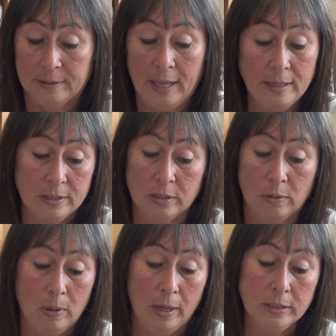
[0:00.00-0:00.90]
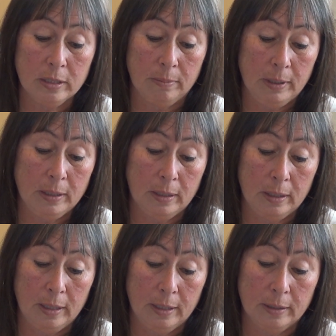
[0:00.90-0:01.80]
That is so awesome.
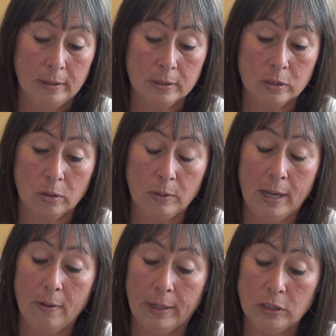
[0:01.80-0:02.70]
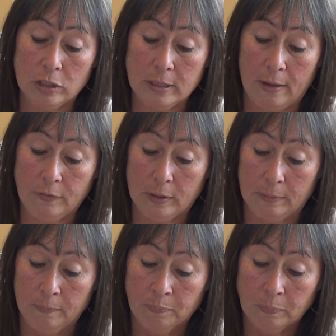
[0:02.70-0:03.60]
And so now I just have to,
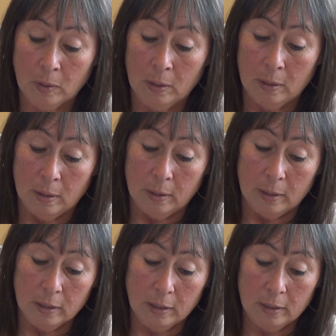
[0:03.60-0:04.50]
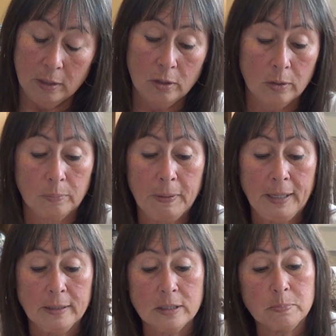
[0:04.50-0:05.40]
you know,
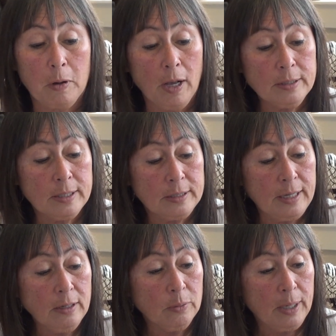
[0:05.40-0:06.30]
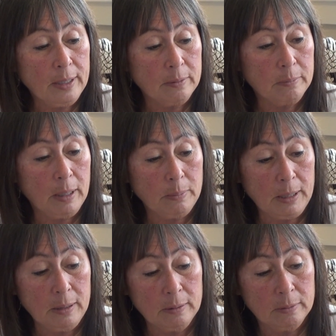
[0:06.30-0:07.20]
paint this box and decorate it,
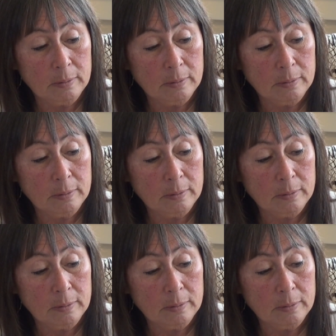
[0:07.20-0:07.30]
maybe.